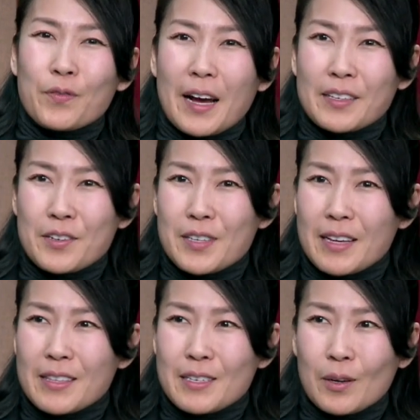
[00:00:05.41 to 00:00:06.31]
factors
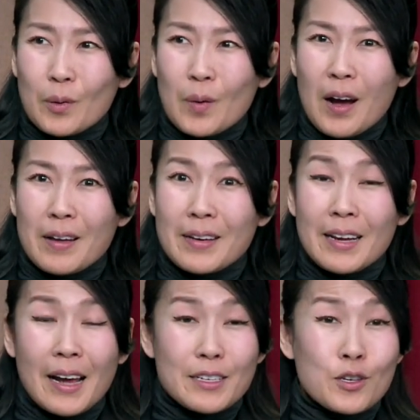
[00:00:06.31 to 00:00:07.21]
like this go on,
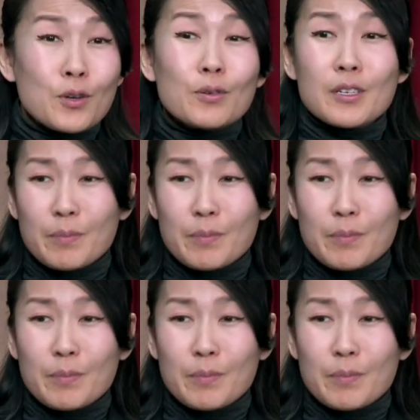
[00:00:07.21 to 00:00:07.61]
it has huge